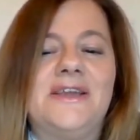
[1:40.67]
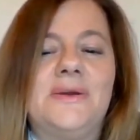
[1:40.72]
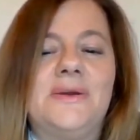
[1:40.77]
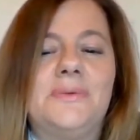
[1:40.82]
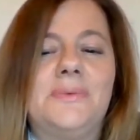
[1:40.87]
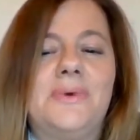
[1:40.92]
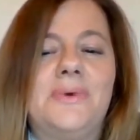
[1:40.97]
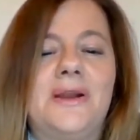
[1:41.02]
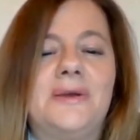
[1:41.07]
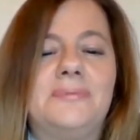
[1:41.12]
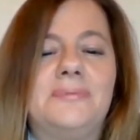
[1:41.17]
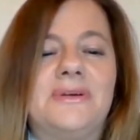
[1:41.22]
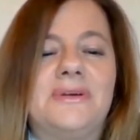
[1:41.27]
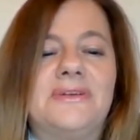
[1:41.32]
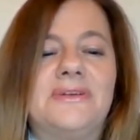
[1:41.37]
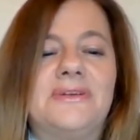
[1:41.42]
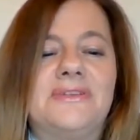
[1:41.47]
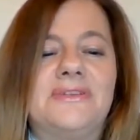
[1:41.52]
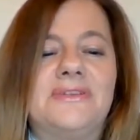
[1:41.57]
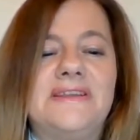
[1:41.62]
where
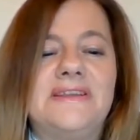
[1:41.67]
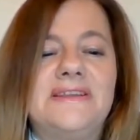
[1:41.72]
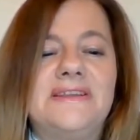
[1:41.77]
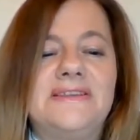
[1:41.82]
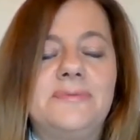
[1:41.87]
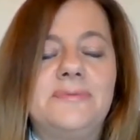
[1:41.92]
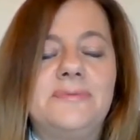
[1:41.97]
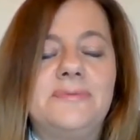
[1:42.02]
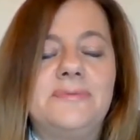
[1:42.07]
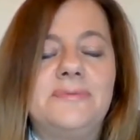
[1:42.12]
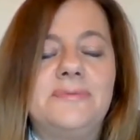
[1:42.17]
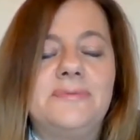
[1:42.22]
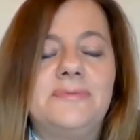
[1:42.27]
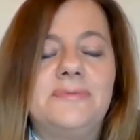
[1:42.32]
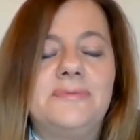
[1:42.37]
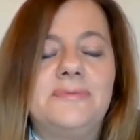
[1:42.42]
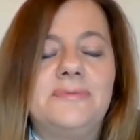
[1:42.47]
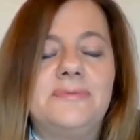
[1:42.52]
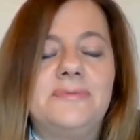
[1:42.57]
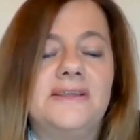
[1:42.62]
participants
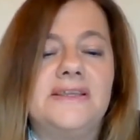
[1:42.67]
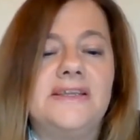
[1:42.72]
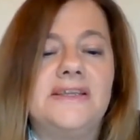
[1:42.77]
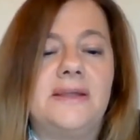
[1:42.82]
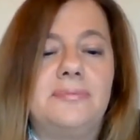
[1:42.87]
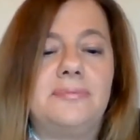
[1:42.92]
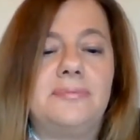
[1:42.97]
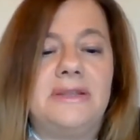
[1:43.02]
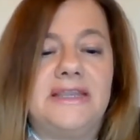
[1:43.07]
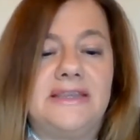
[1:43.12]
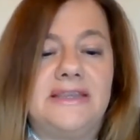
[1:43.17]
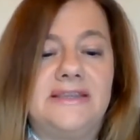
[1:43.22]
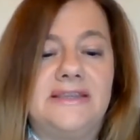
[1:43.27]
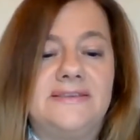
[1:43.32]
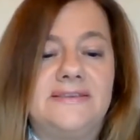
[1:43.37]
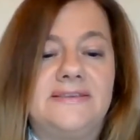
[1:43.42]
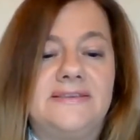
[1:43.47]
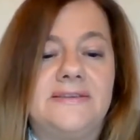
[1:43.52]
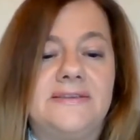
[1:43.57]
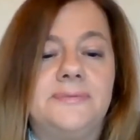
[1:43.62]
interact in a
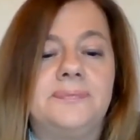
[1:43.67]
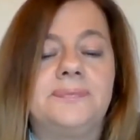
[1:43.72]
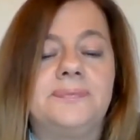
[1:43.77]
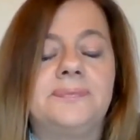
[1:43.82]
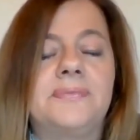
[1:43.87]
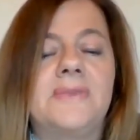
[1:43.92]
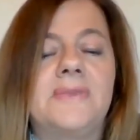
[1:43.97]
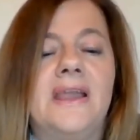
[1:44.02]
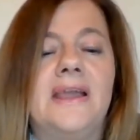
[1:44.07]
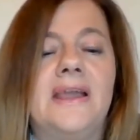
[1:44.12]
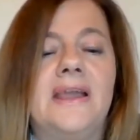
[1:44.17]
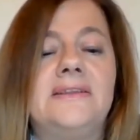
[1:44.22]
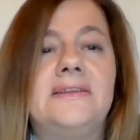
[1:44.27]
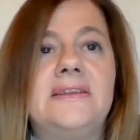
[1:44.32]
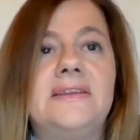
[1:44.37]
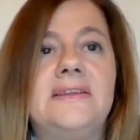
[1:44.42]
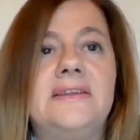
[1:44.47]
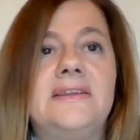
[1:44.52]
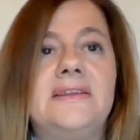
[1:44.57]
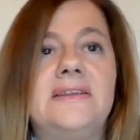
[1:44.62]
place,
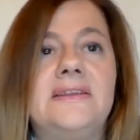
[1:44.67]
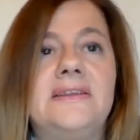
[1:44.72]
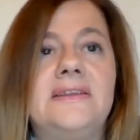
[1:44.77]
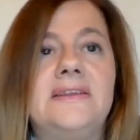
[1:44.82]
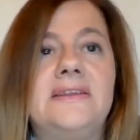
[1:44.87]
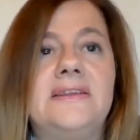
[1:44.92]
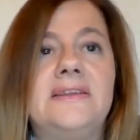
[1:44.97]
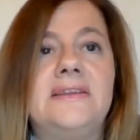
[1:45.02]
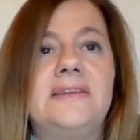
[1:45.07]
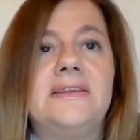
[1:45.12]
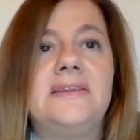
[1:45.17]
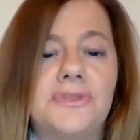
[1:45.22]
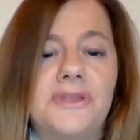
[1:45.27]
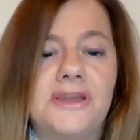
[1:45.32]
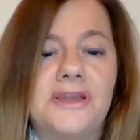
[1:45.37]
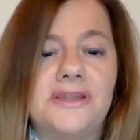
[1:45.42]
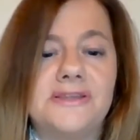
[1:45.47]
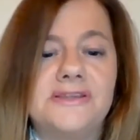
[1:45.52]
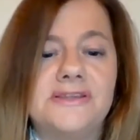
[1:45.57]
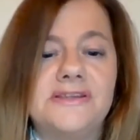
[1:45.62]
at the same time
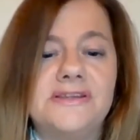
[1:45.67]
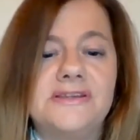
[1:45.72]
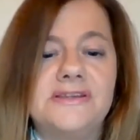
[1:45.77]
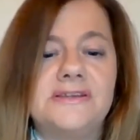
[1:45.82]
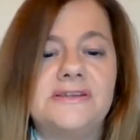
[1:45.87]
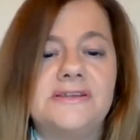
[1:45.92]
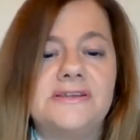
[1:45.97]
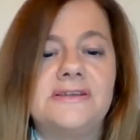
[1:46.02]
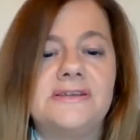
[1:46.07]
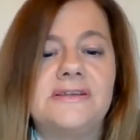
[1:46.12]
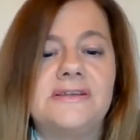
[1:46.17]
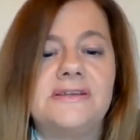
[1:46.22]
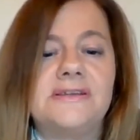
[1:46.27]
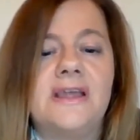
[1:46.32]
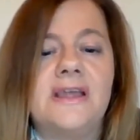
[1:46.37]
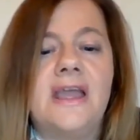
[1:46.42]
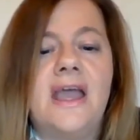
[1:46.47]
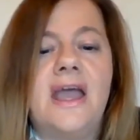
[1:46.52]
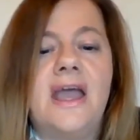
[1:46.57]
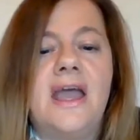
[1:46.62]
authentic
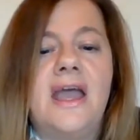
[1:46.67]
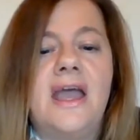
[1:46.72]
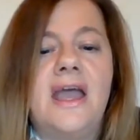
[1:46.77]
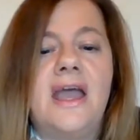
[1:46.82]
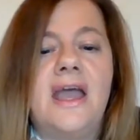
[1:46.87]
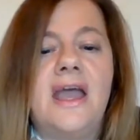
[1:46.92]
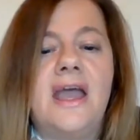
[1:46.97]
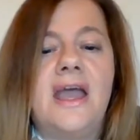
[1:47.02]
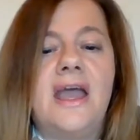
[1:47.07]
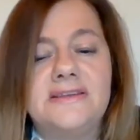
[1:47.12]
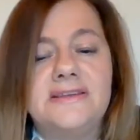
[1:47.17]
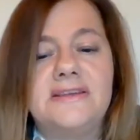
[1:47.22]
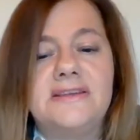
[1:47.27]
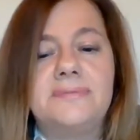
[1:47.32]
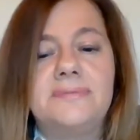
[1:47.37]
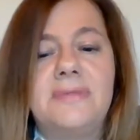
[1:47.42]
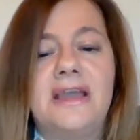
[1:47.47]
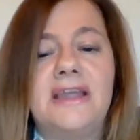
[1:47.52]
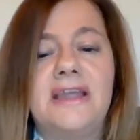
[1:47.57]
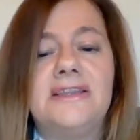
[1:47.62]
and
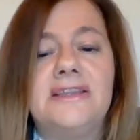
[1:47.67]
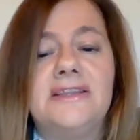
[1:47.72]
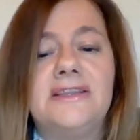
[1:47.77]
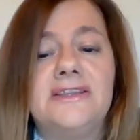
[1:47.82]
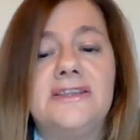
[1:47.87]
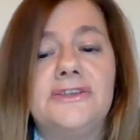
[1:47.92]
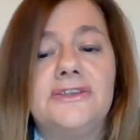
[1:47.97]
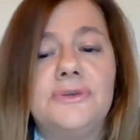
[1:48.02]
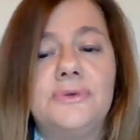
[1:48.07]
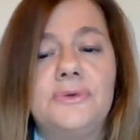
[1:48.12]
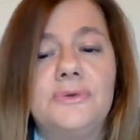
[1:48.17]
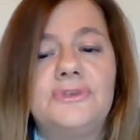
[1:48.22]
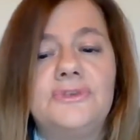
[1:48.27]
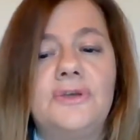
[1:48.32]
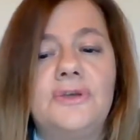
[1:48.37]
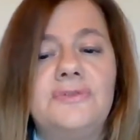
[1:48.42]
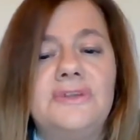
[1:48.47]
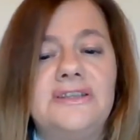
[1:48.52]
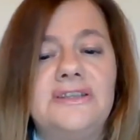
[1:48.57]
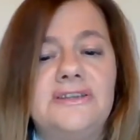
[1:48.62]
augmented by
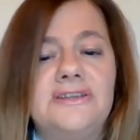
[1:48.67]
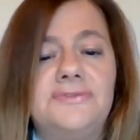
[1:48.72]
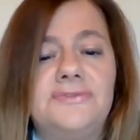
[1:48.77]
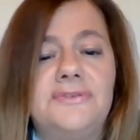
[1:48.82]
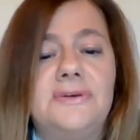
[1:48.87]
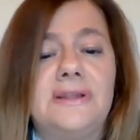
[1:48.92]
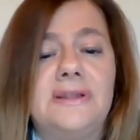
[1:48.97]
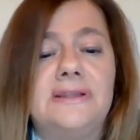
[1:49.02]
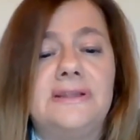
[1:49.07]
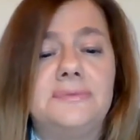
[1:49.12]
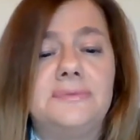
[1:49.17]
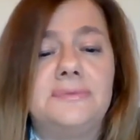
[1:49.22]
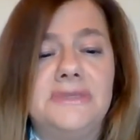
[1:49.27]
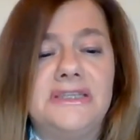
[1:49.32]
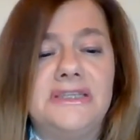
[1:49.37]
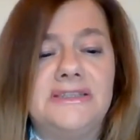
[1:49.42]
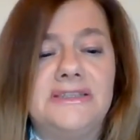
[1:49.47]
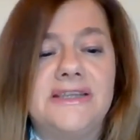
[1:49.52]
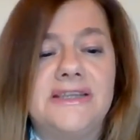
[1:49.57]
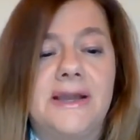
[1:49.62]
the use of
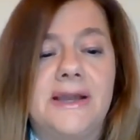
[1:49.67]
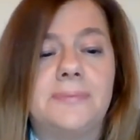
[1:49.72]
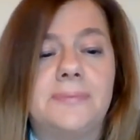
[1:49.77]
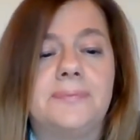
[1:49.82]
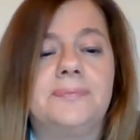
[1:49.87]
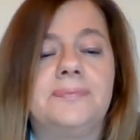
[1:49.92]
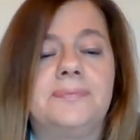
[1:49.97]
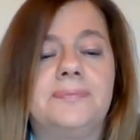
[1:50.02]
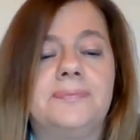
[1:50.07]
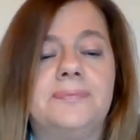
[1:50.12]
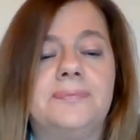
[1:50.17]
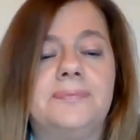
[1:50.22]
different media.